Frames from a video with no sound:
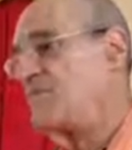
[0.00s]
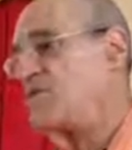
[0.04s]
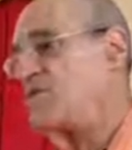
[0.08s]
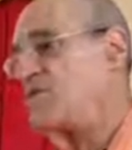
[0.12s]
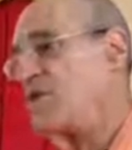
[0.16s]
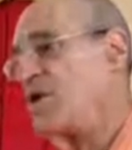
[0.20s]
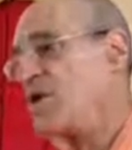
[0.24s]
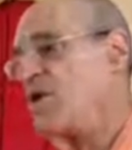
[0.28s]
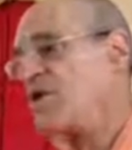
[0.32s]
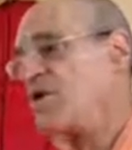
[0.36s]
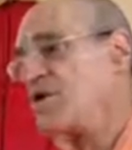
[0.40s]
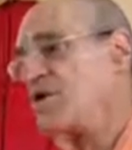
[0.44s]

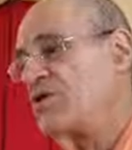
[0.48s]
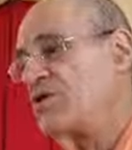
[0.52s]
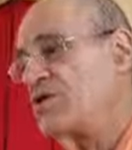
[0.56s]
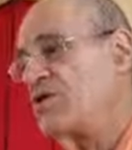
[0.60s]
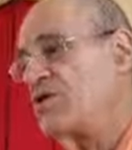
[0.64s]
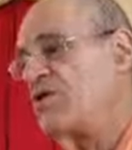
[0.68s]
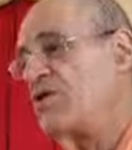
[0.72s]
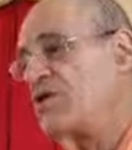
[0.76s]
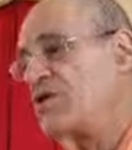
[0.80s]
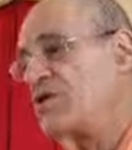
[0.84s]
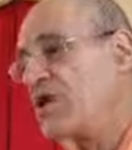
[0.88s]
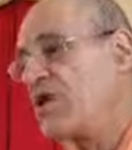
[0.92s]
So it
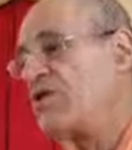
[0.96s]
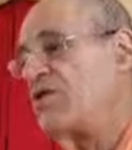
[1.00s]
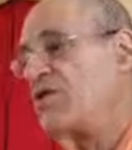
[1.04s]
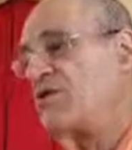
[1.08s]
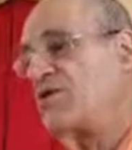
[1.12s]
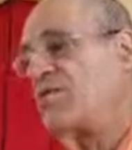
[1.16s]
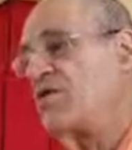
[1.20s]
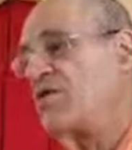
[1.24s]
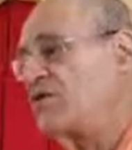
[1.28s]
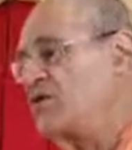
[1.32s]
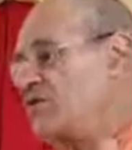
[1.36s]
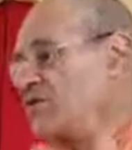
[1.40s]
should be done in
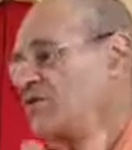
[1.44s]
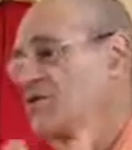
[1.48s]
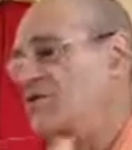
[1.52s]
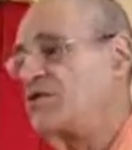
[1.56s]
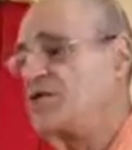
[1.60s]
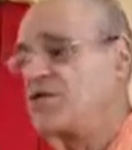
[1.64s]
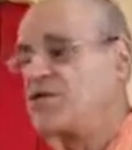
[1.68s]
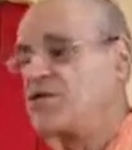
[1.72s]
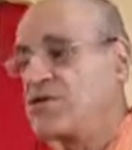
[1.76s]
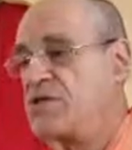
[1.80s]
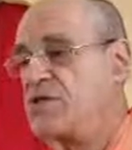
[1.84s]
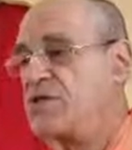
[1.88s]
very
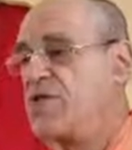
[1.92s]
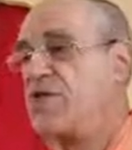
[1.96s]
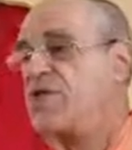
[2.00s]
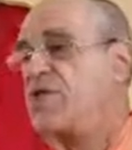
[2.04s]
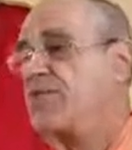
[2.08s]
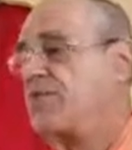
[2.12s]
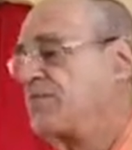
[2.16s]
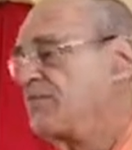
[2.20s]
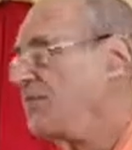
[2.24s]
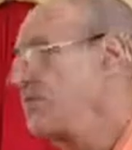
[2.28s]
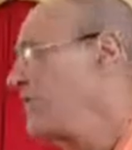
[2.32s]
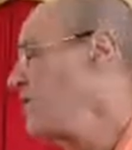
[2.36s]
serious, just like